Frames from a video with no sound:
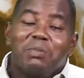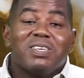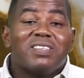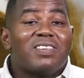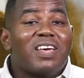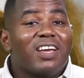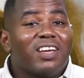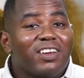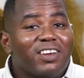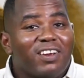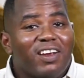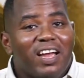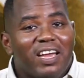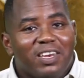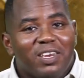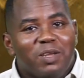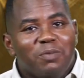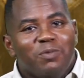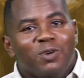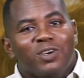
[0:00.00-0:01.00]
a sangre
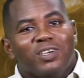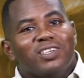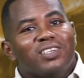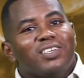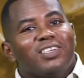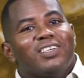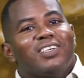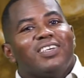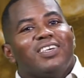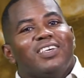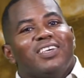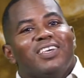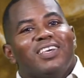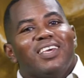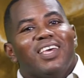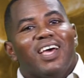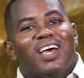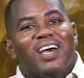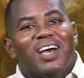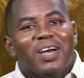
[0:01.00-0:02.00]
grande boy.
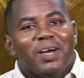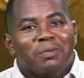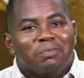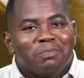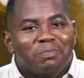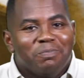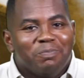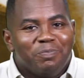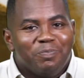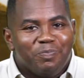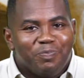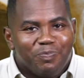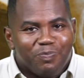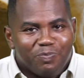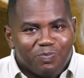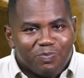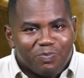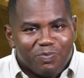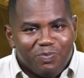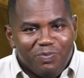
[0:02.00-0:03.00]
And
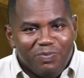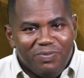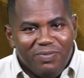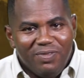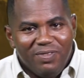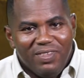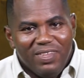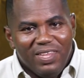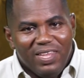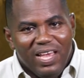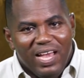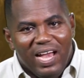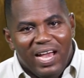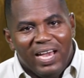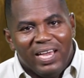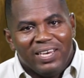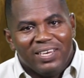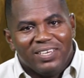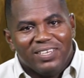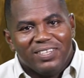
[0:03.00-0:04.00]
I
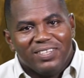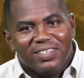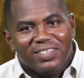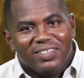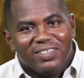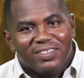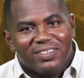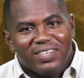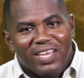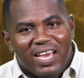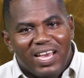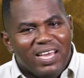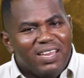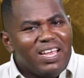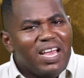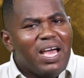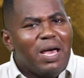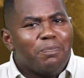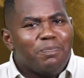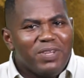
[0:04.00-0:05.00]
had
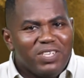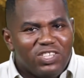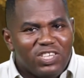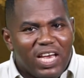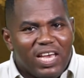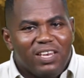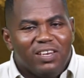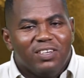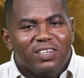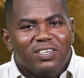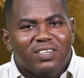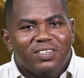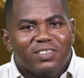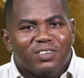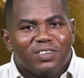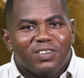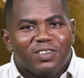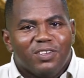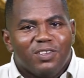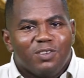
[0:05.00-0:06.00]
a happy childhood.
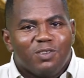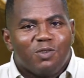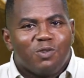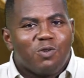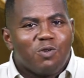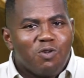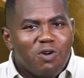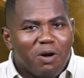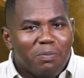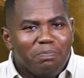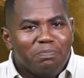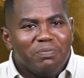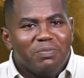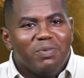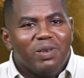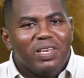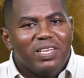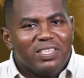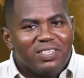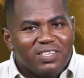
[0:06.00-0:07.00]
Grew up
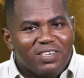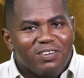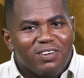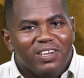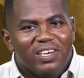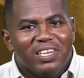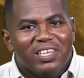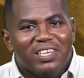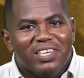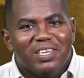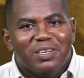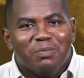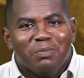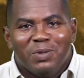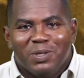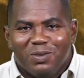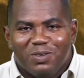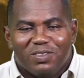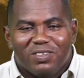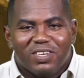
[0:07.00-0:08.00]
literally in
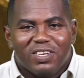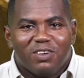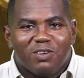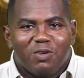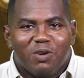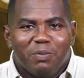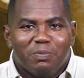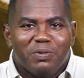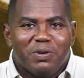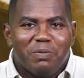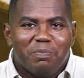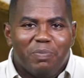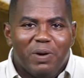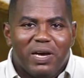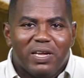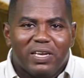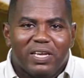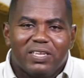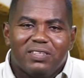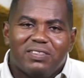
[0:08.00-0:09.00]
music, grew up in the
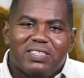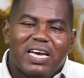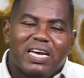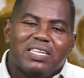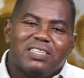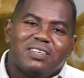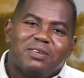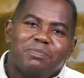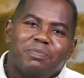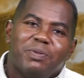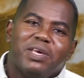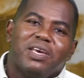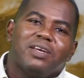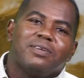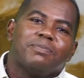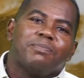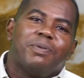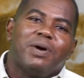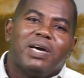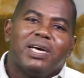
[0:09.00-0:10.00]
pan. I started
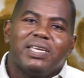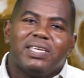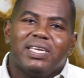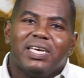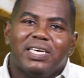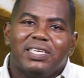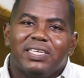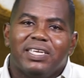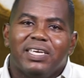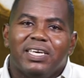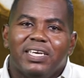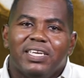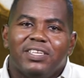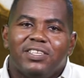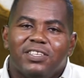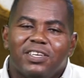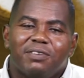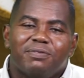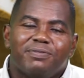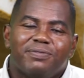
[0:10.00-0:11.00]
playing pan at the age
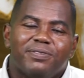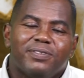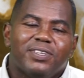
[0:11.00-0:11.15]
of